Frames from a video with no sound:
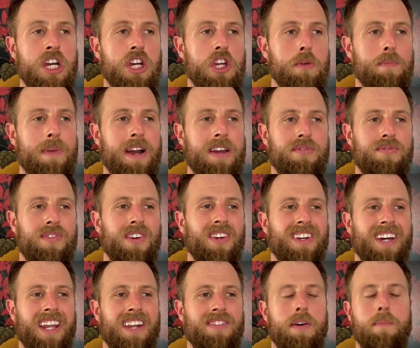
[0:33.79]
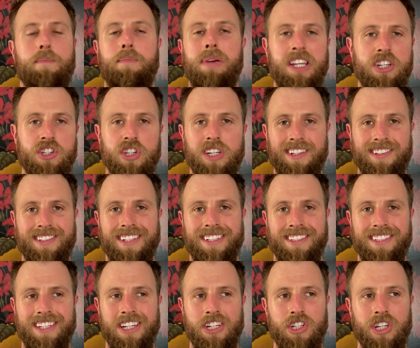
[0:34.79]
You might feel kind of a pinching
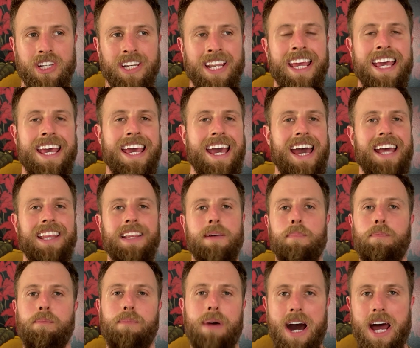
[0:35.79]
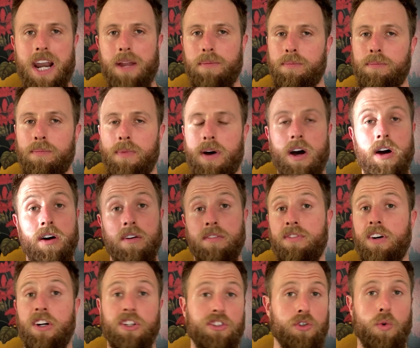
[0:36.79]
sensation at the bottom
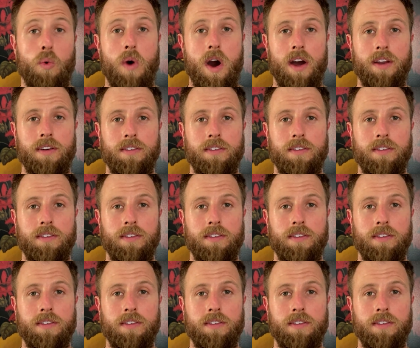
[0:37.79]
of a squat.